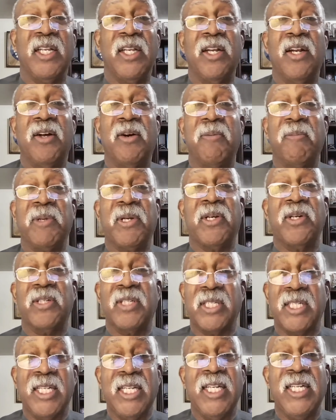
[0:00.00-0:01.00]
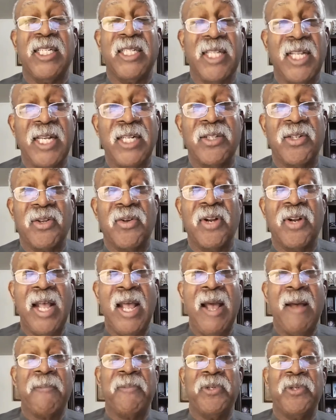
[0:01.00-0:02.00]
You know, because these things are going
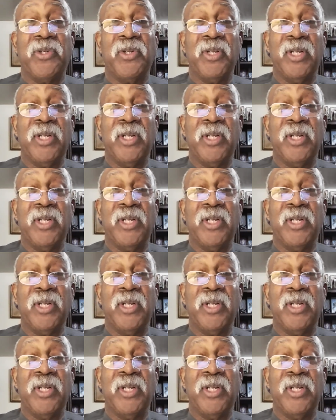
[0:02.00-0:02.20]
to happen